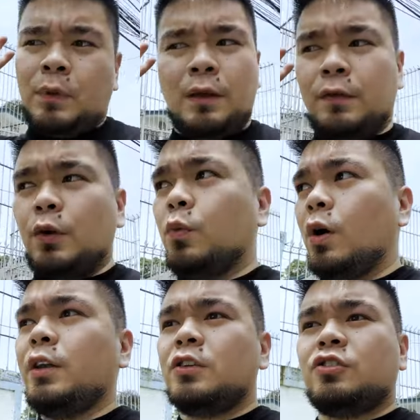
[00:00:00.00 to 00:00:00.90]
if you
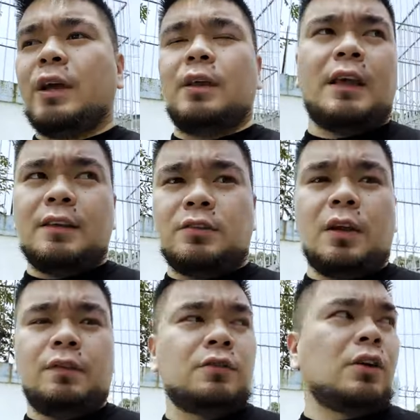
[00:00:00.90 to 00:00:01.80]
want to test
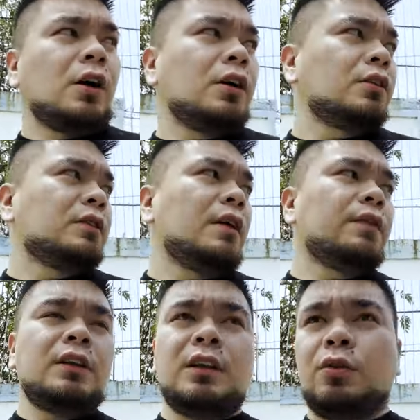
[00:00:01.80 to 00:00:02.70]
drive this car, it's
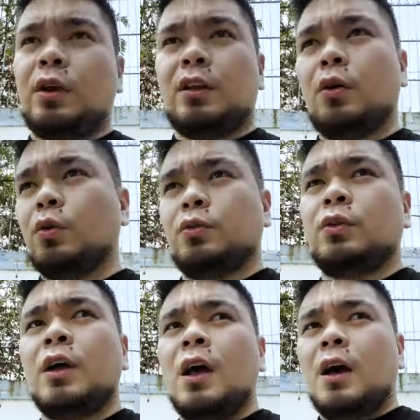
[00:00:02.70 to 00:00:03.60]
definitely, you can go to
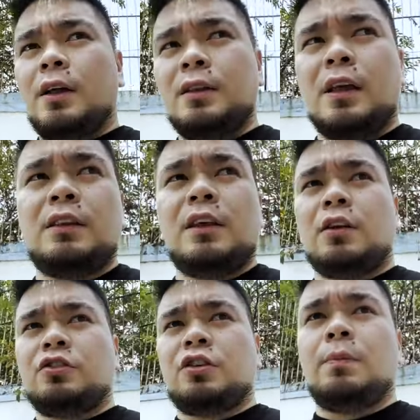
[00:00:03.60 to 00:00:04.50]
Hyundai
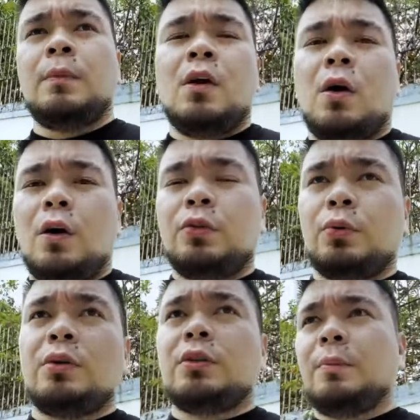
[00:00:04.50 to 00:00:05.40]
dealership all
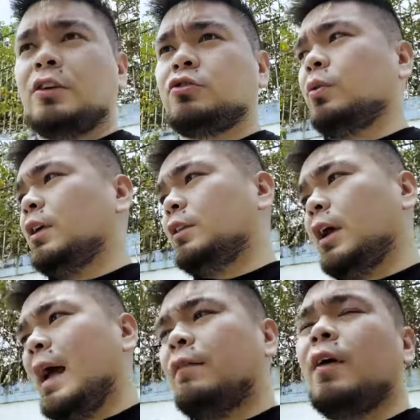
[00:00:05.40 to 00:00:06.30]
throughout the metro. They
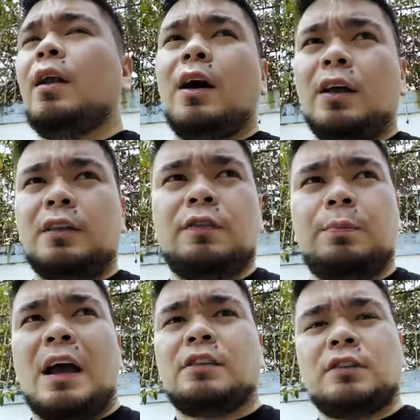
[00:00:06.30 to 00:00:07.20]
have a lot of
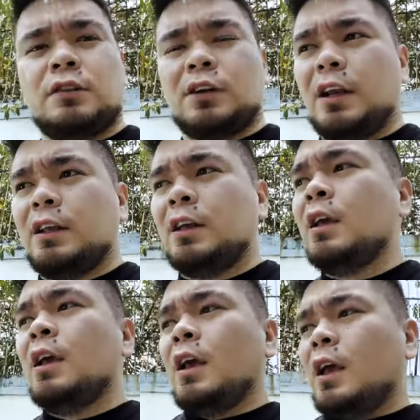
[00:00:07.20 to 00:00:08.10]
branches already,
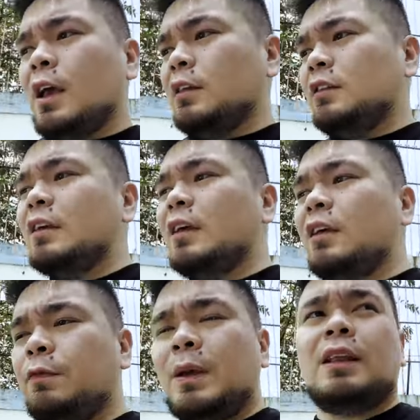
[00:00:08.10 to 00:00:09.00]
and
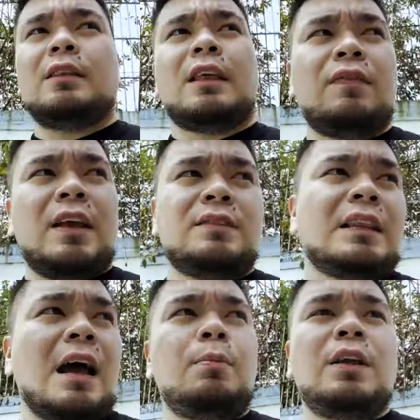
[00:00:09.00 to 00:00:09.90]
they've
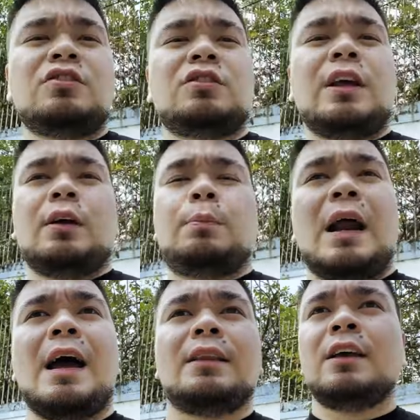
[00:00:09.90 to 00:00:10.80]
established their
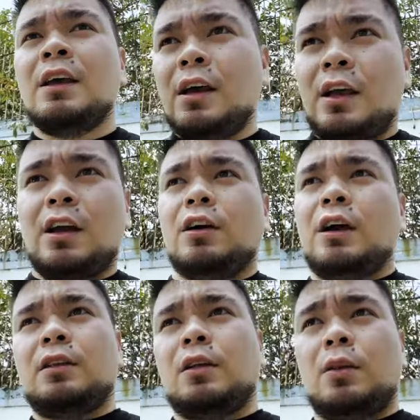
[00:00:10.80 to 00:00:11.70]
brand here
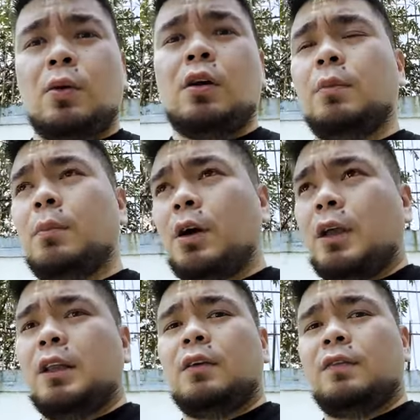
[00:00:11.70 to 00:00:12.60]
in the local
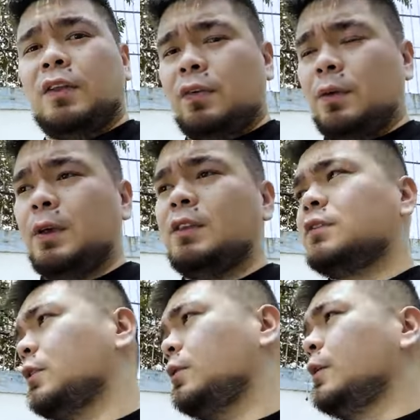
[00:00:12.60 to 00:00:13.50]
market of the Philippines.
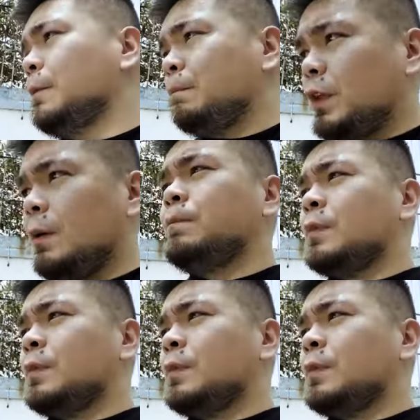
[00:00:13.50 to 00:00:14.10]
So yep,